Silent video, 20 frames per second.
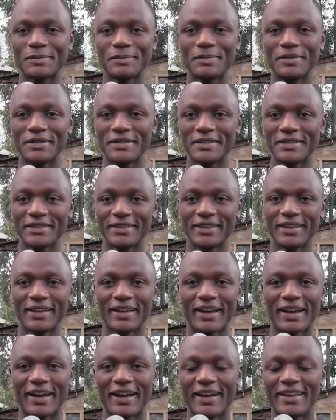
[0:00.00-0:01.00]
to be
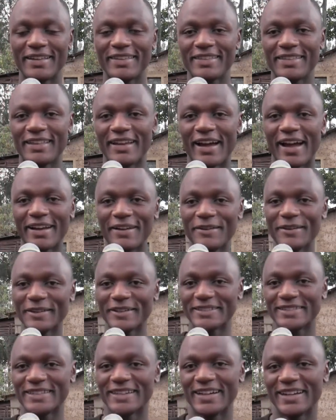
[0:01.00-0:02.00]
a
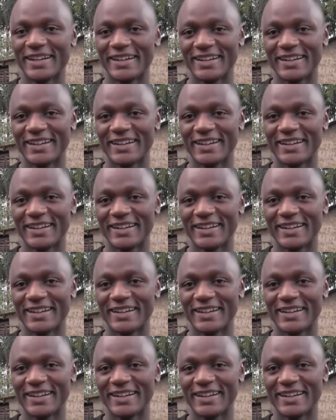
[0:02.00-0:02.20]
doctor.